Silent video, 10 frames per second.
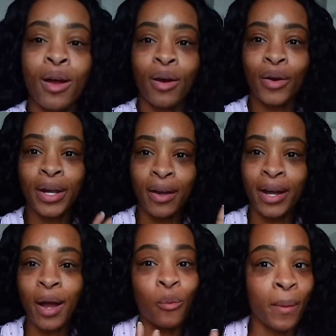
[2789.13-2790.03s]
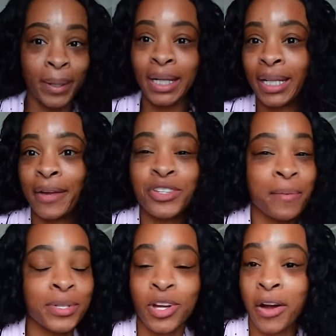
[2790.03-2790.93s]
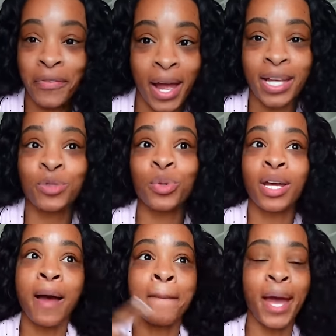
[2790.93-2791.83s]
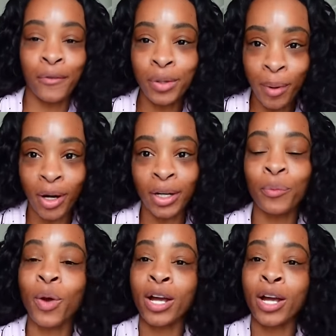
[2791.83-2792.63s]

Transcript: Okay, I got 1 minute left, so I'm gonna talk fast. We got back from the park.